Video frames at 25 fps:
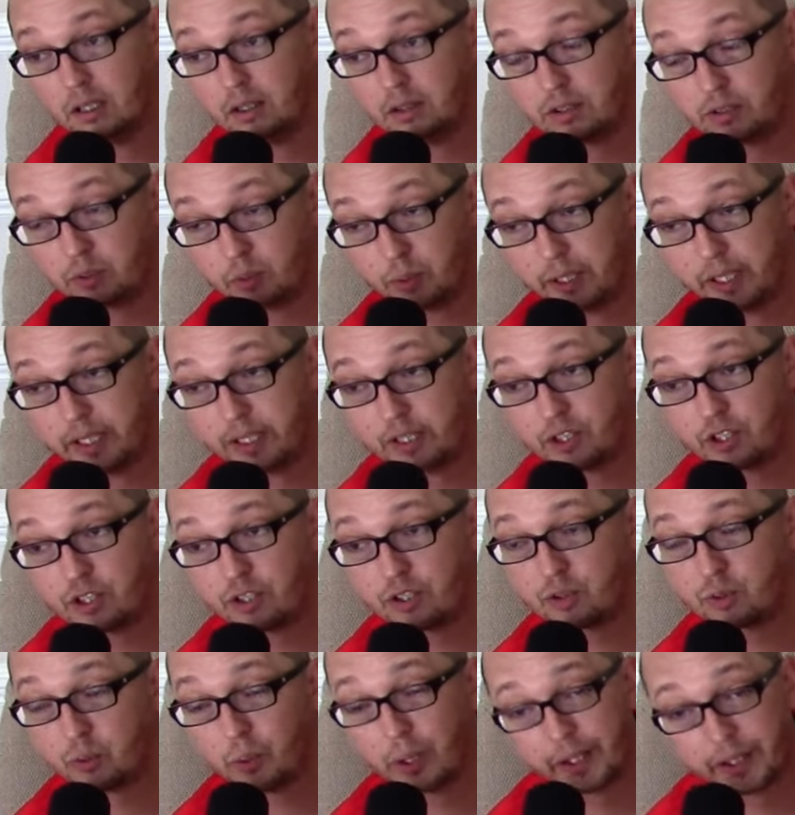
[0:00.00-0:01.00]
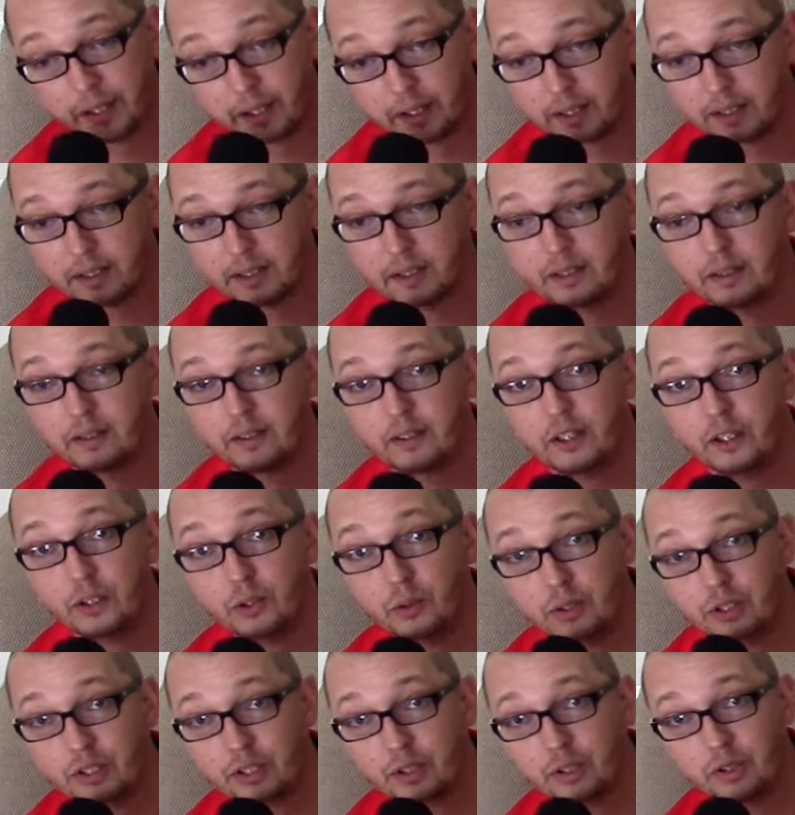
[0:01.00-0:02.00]
Twitch, Twitter,
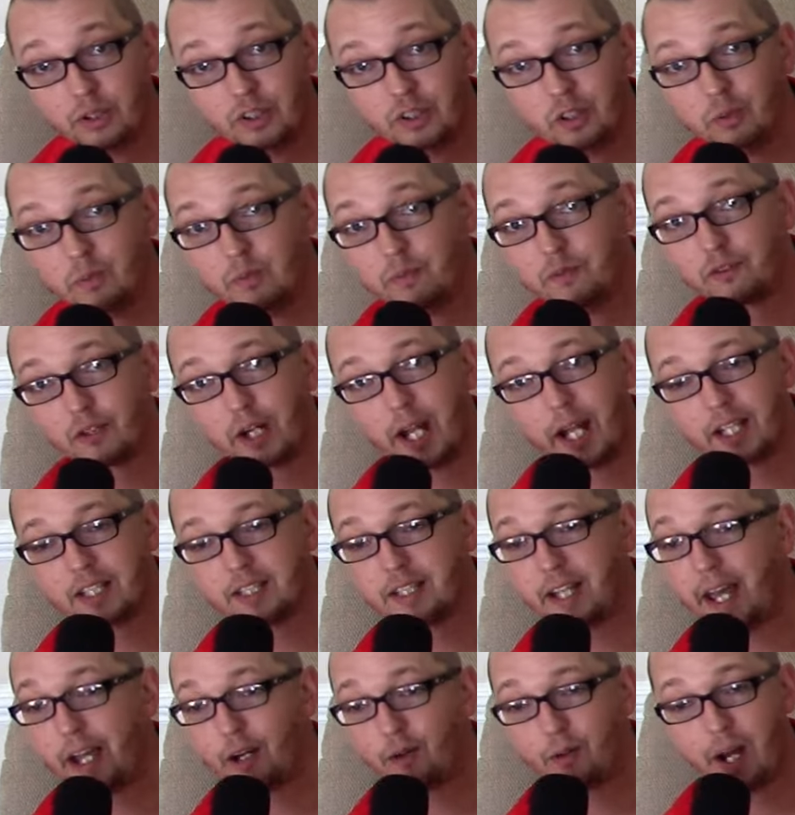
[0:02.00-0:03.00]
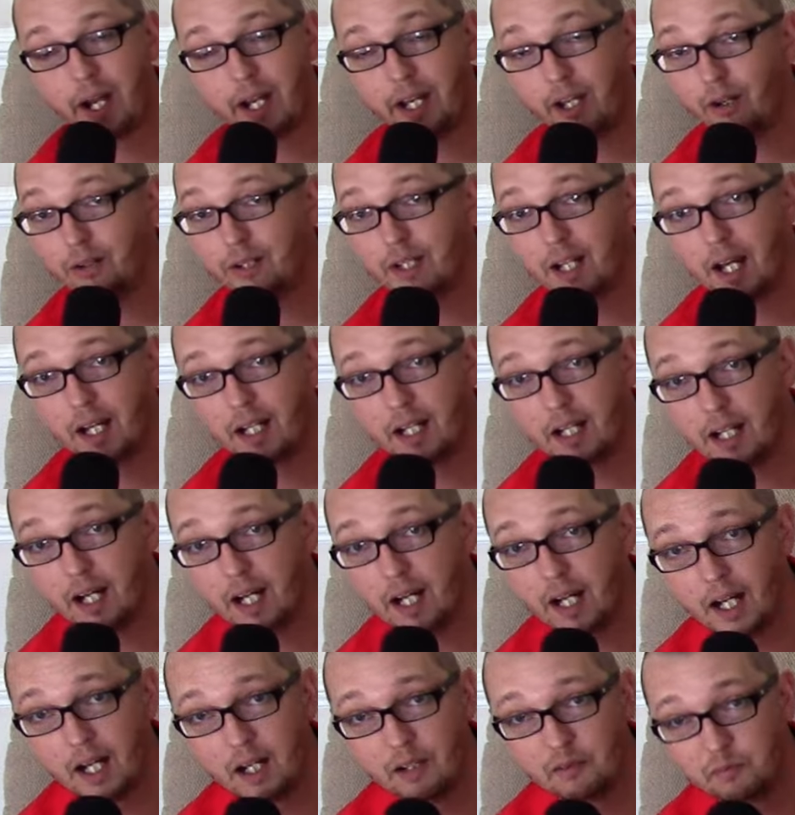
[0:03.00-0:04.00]
YouTube,
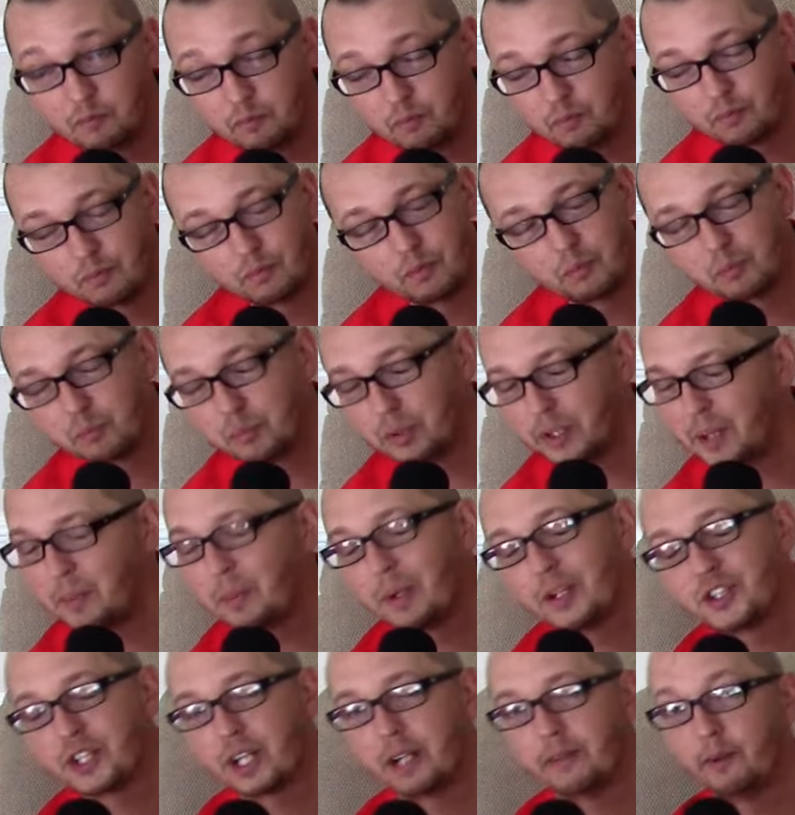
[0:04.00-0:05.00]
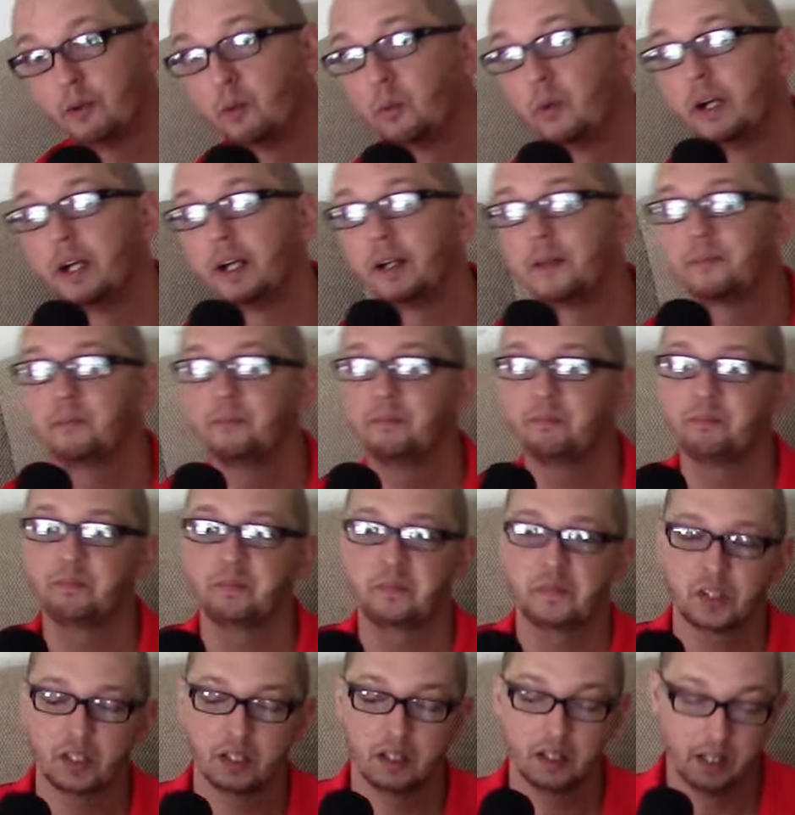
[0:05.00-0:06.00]
fragtagradio.com, pretty much everywhere.
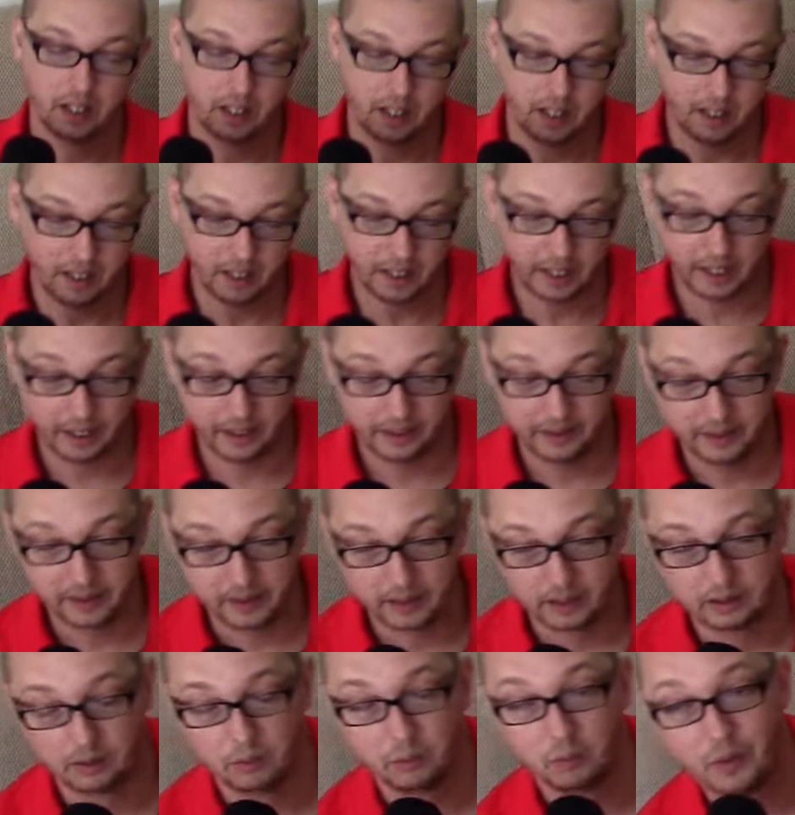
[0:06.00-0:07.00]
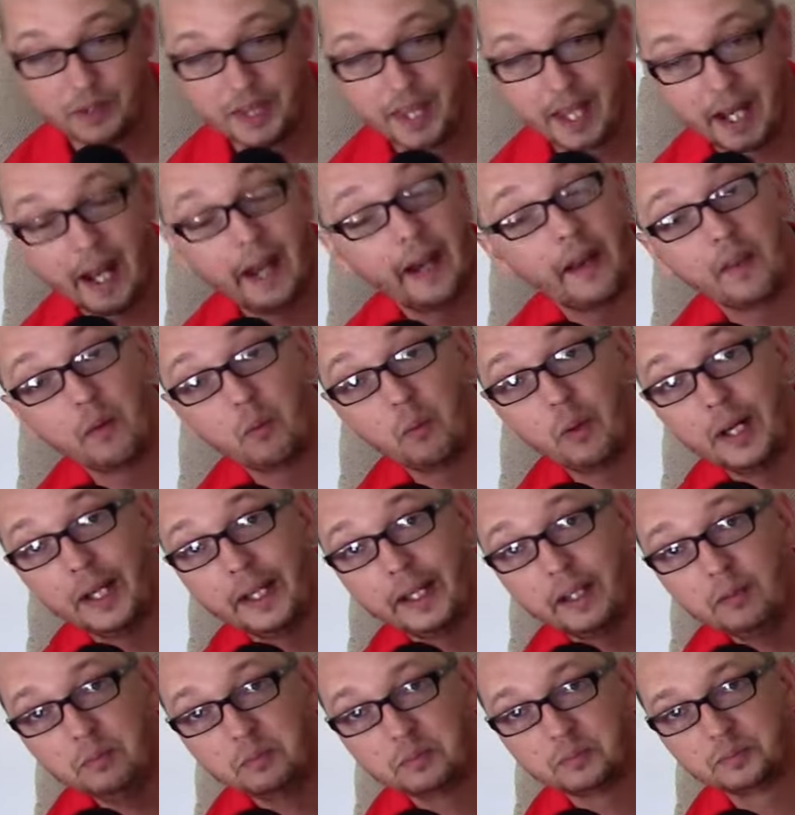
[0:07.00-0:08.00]
And with that out of the
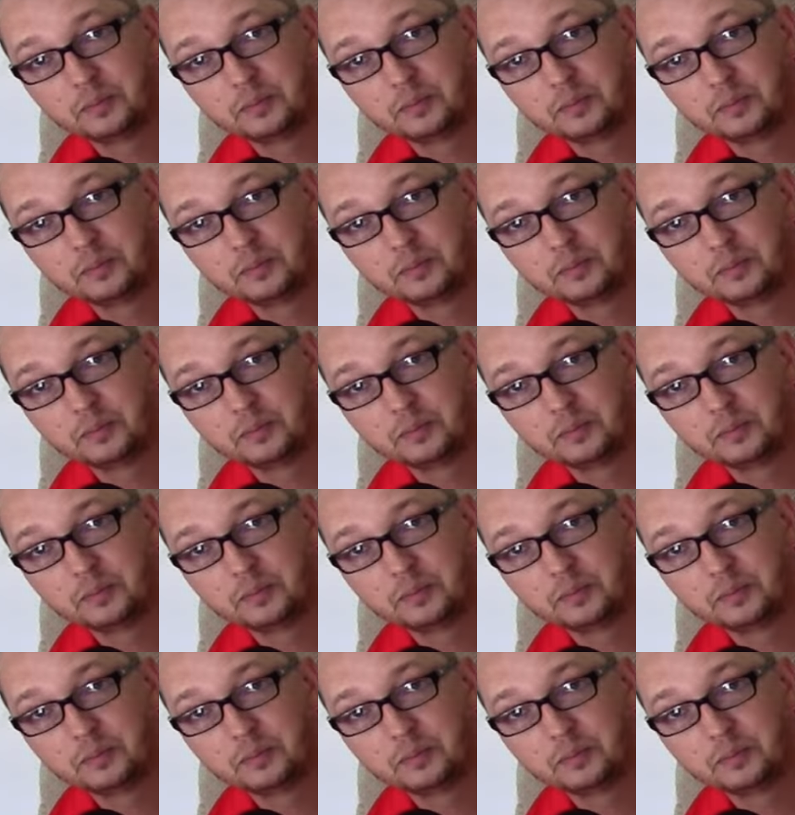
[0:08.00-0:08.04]
way,